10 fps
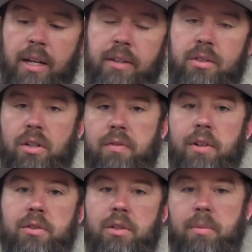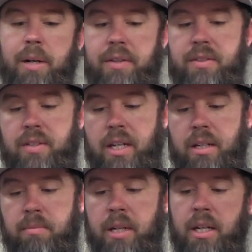The servos are about the
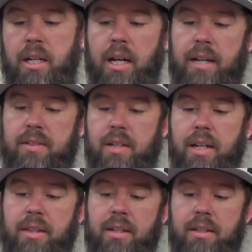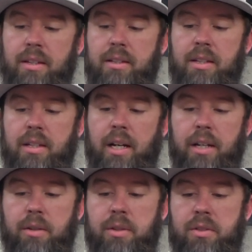same. I think that the
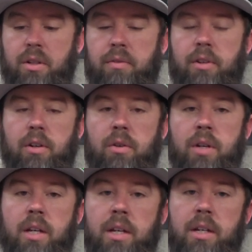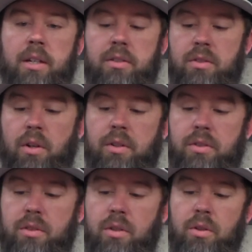Coyote servo
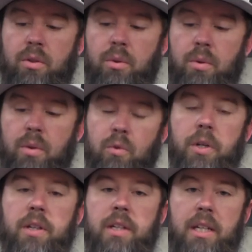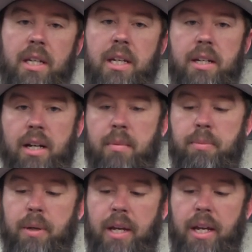starts to really heat
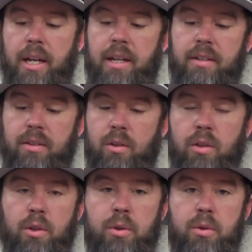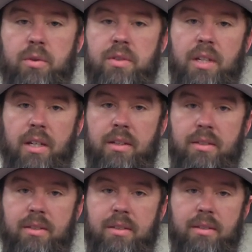up and lose
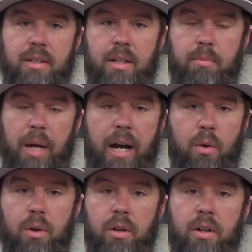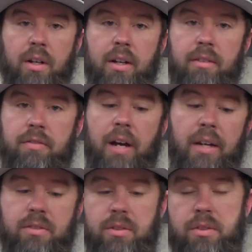its power
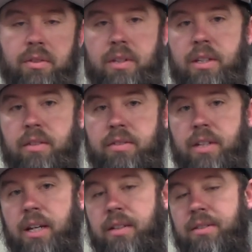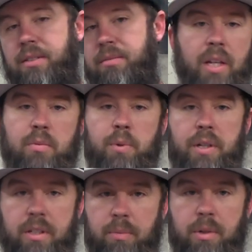faster than the Stance. That's
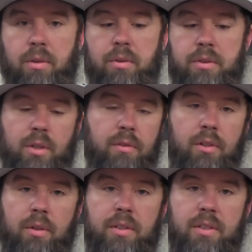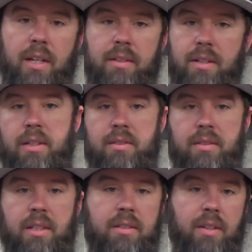pretty typical. Servo in the Stance
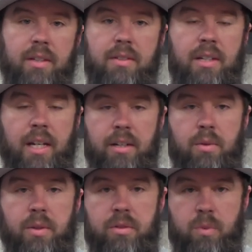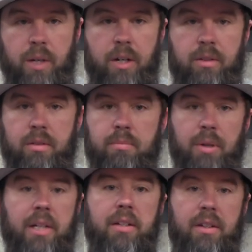is less than adequate as well,
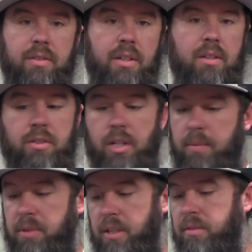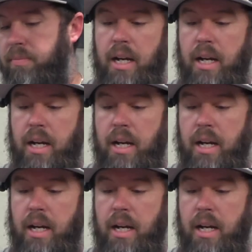but it does get the job done.